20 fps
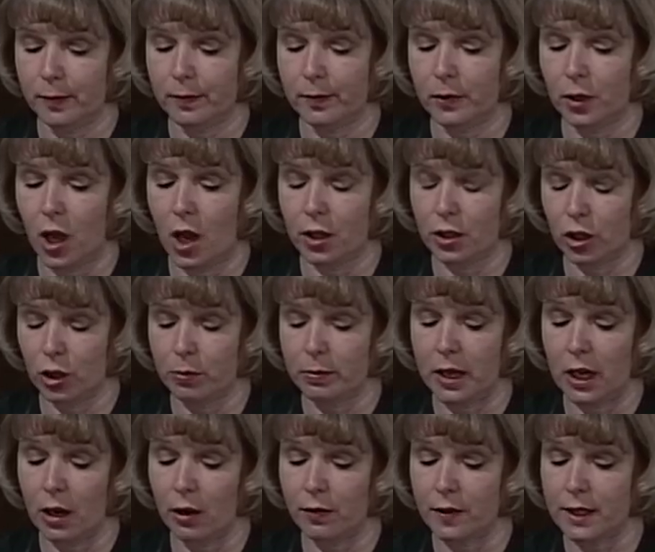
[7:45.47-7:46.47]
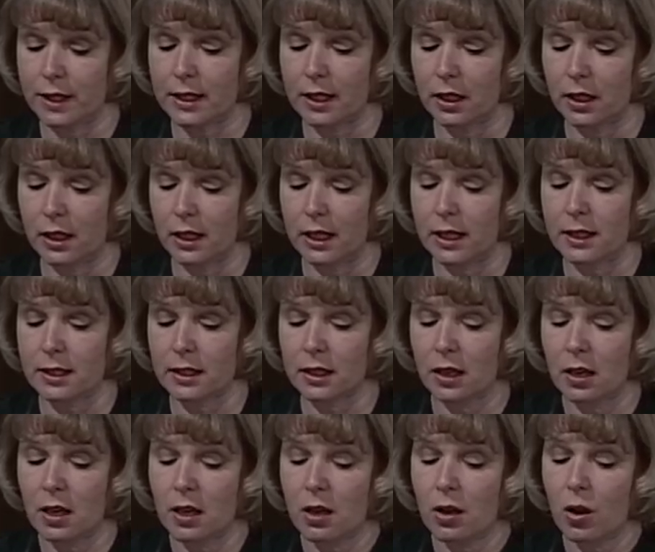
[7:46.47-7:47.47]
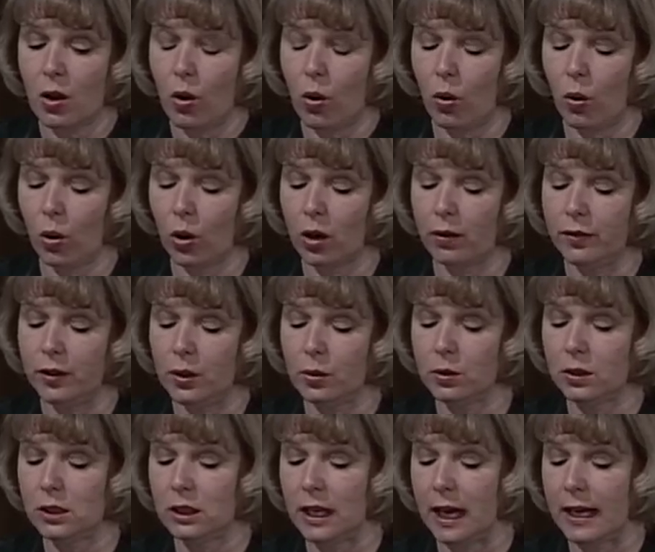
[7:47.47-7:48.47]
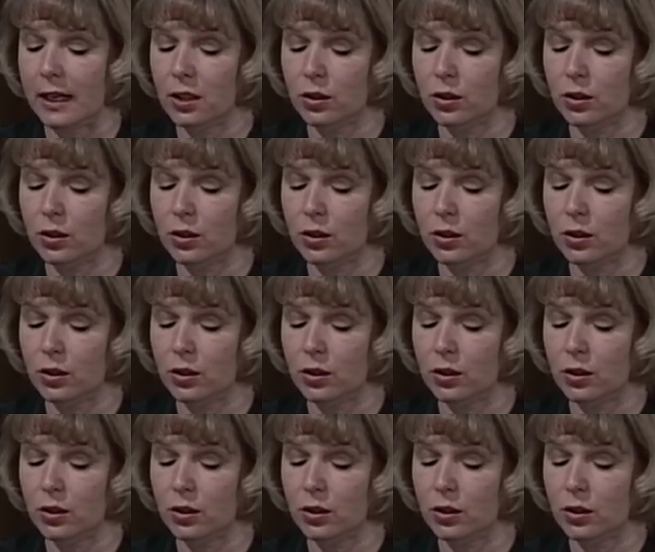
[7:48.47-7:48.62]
long-term care facilities. Or if you would like